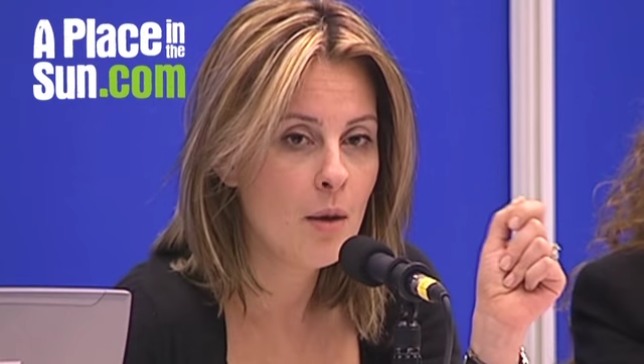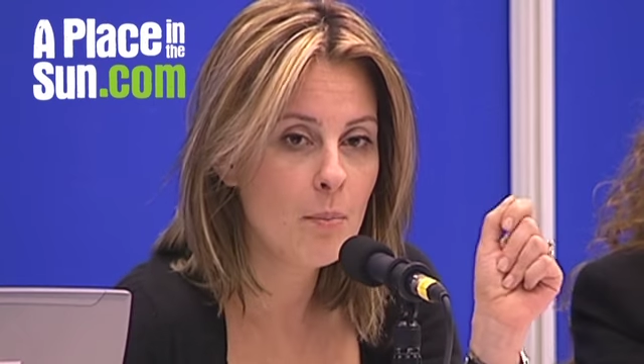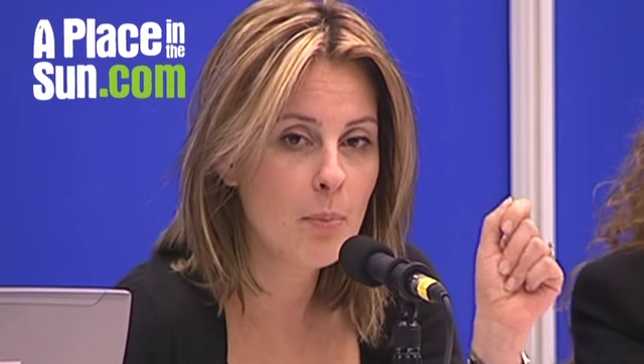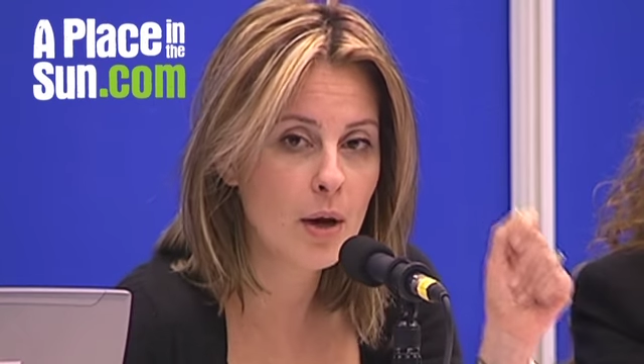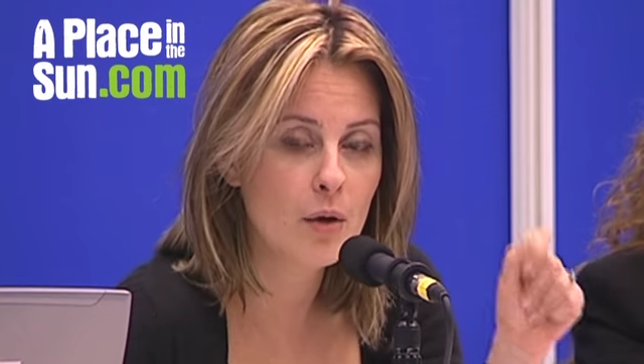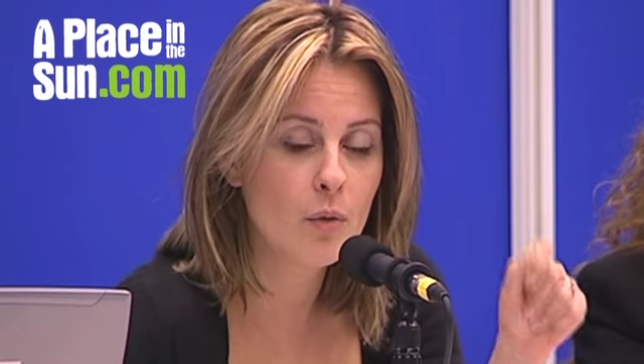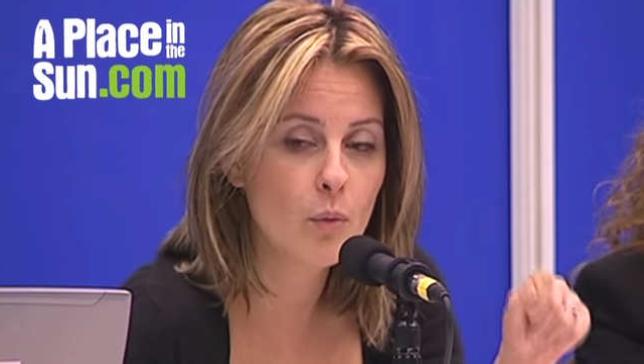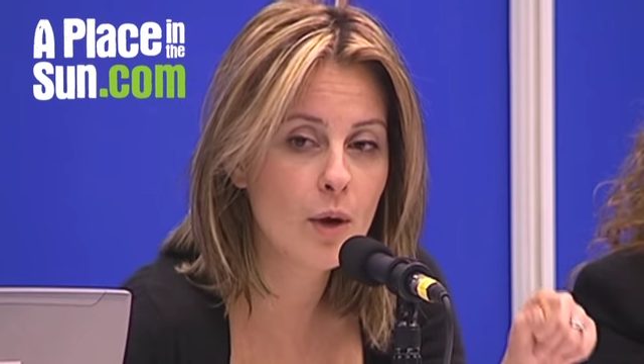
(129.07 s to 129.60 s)

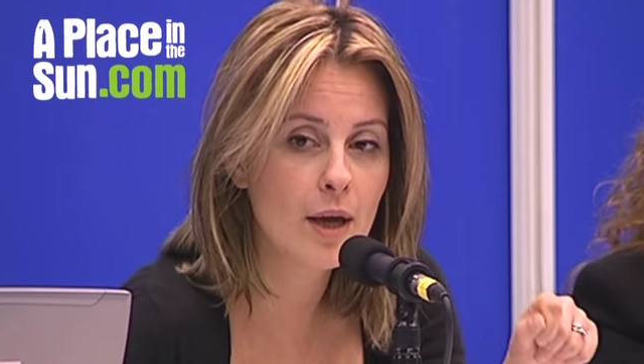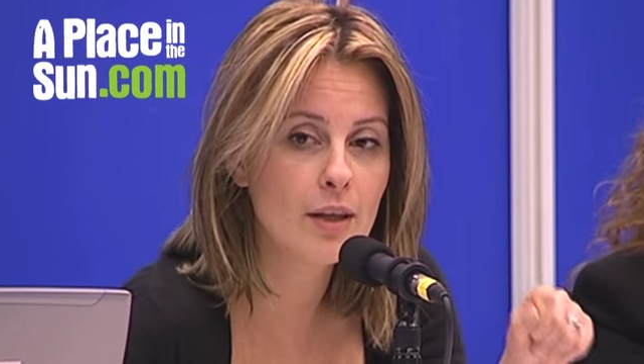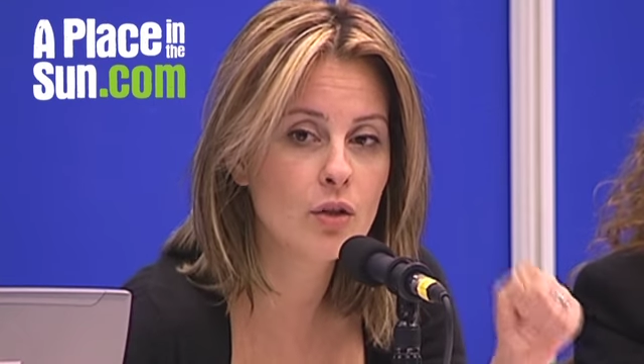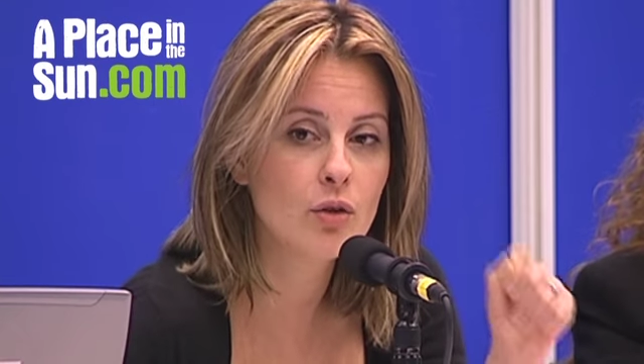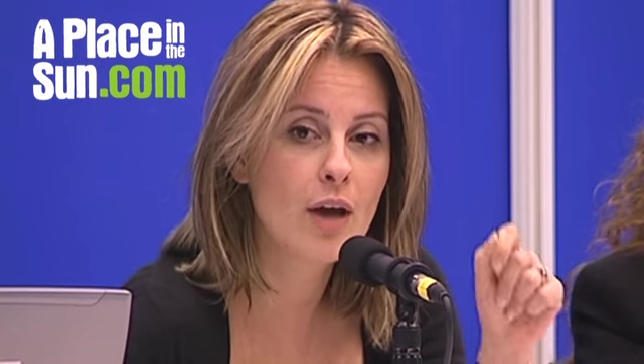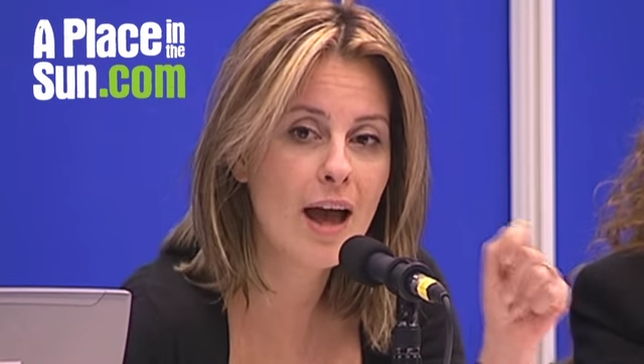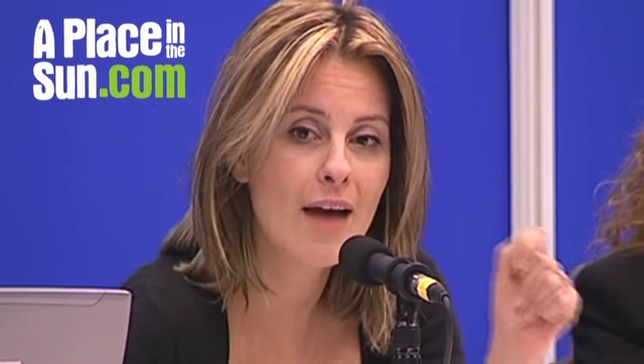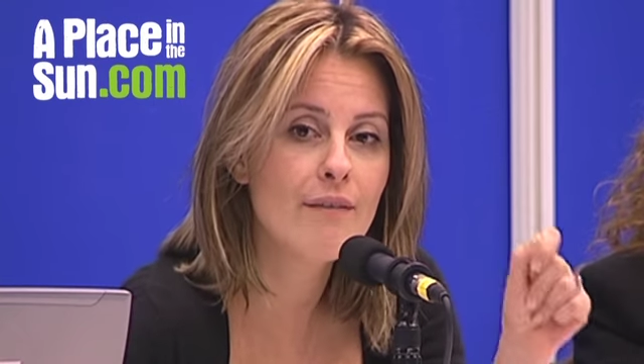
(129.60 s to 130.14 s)
But when
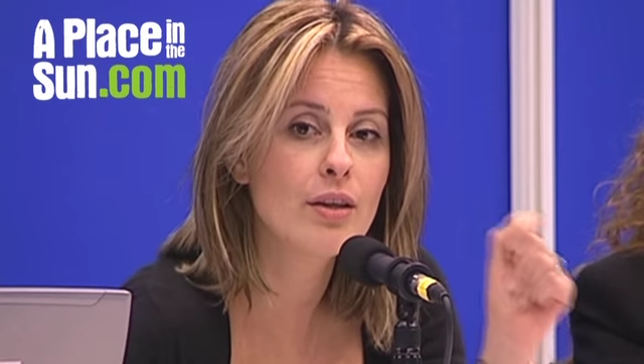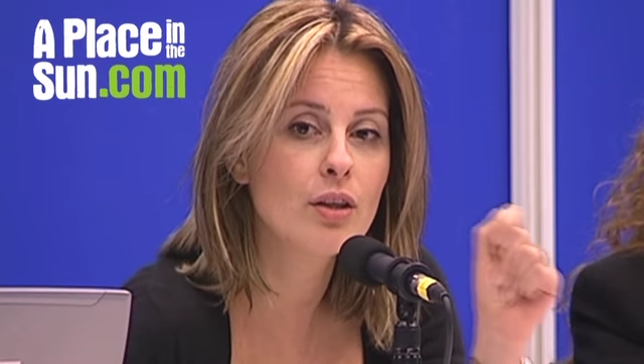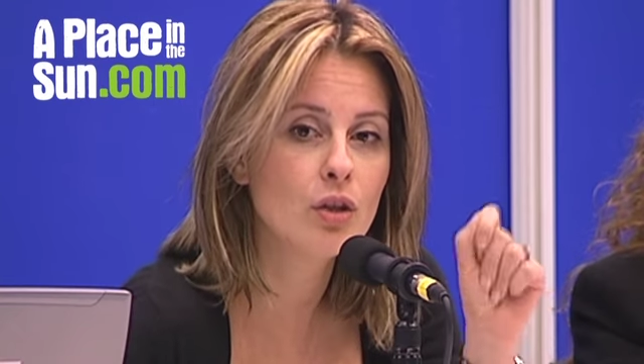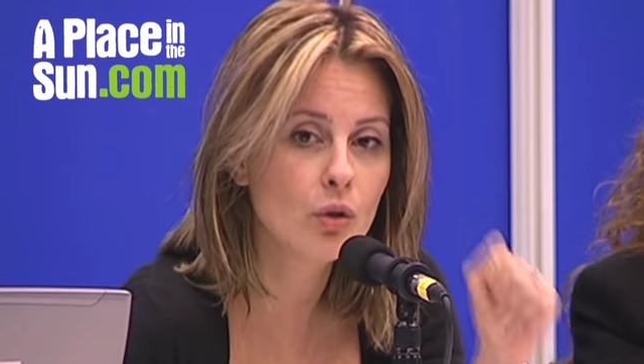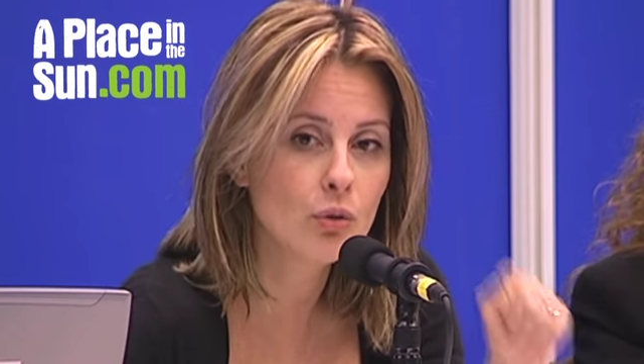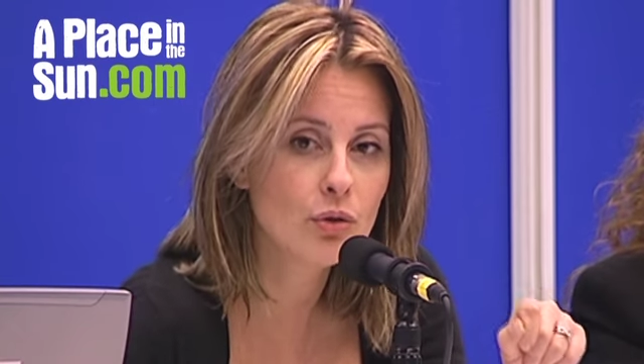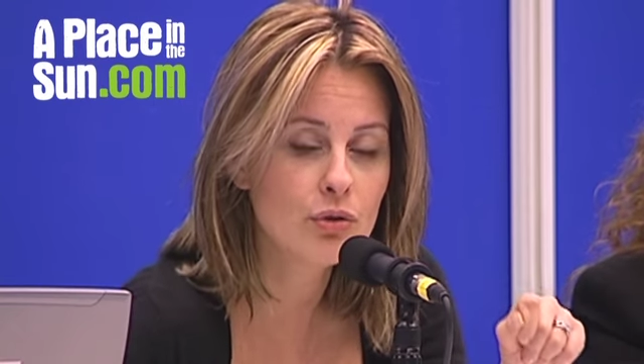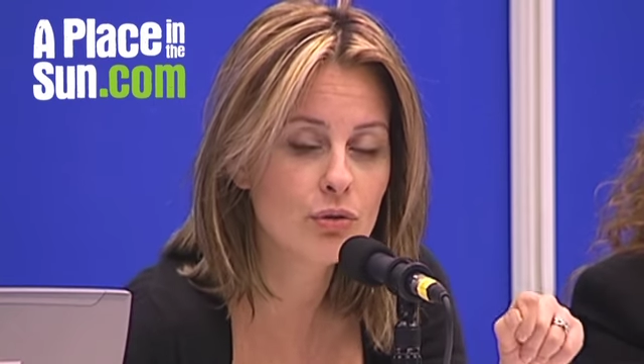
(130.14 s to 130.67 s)
you have a
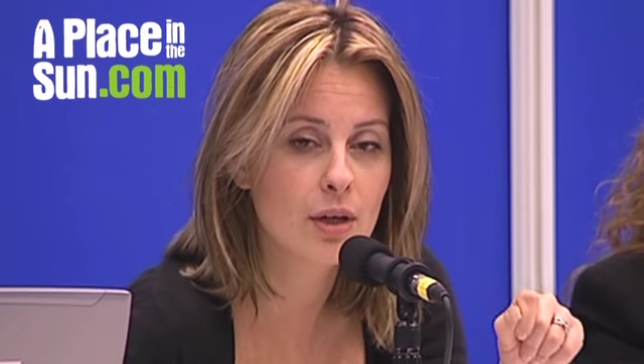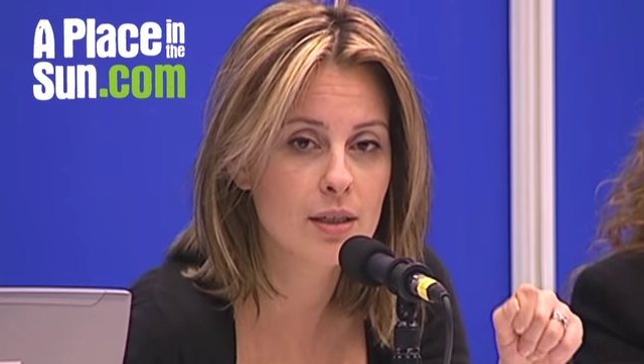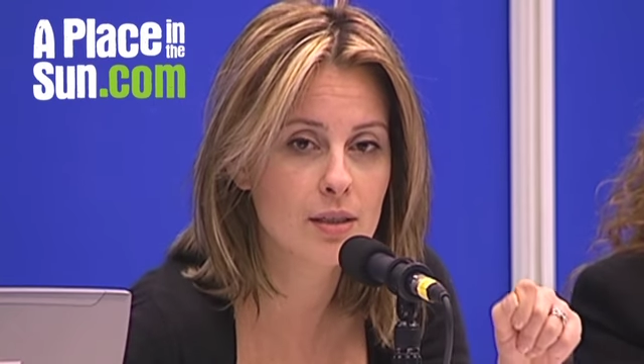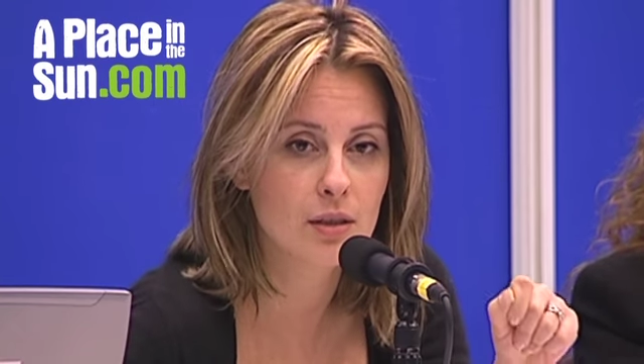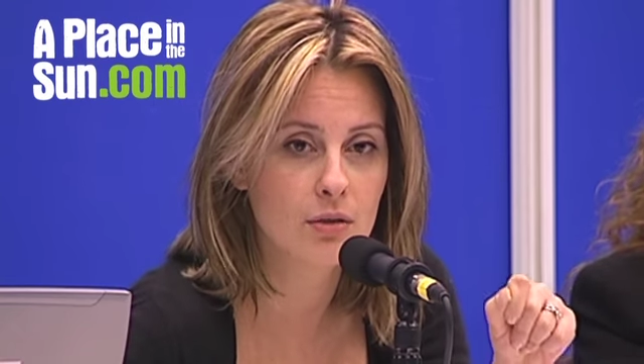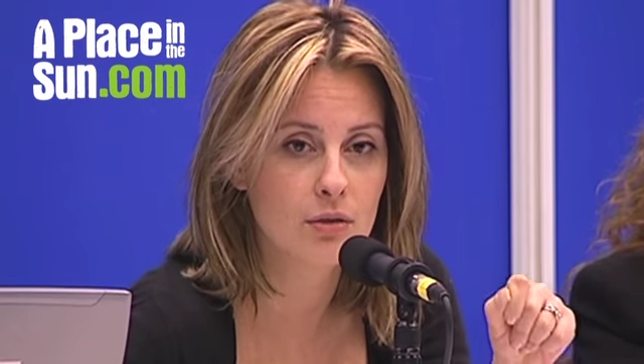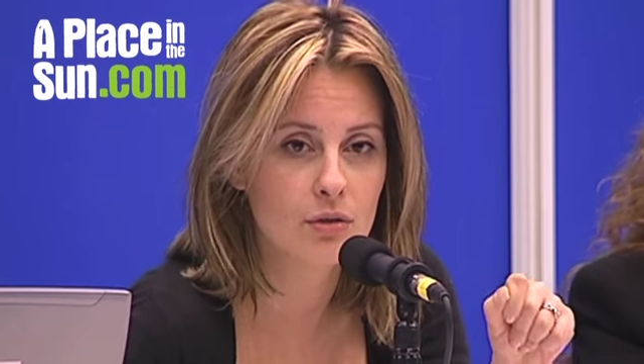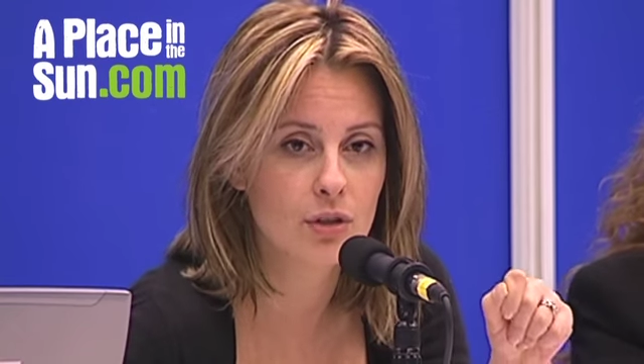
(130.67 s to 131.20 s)

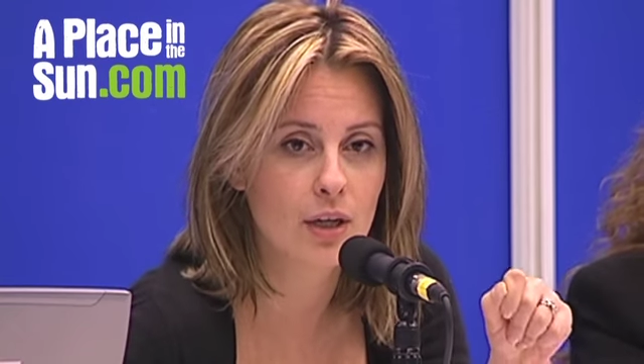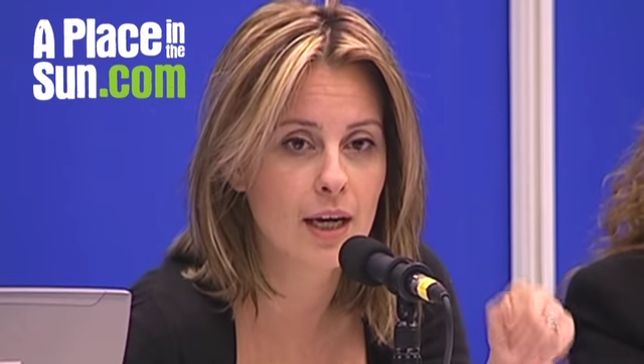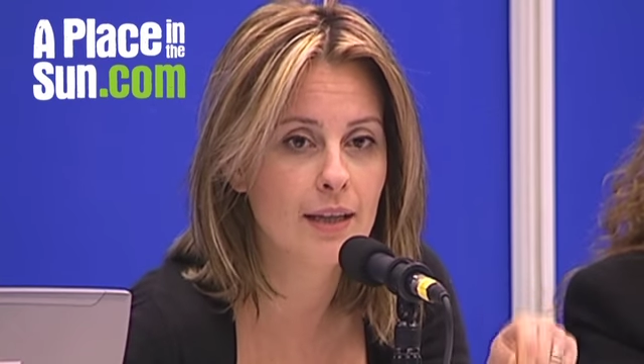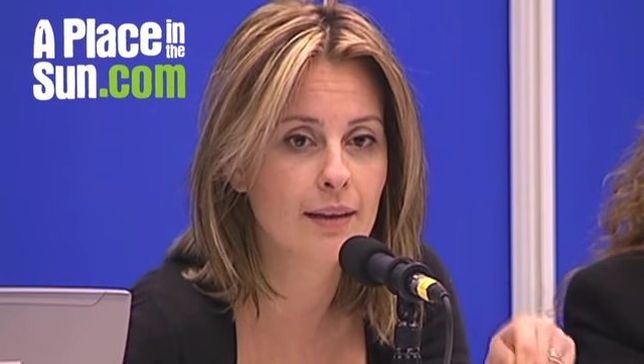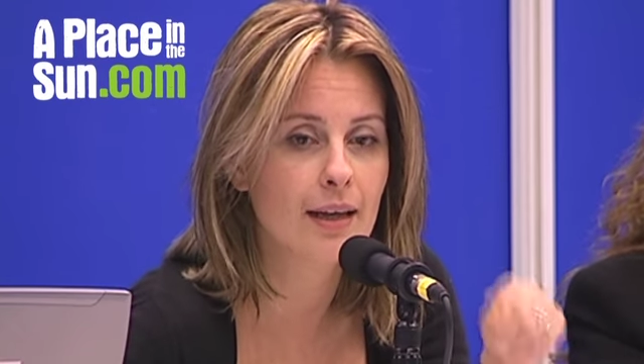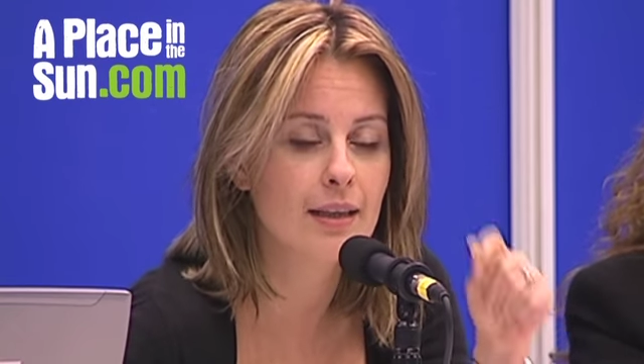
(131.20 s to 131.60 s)
notarized contract,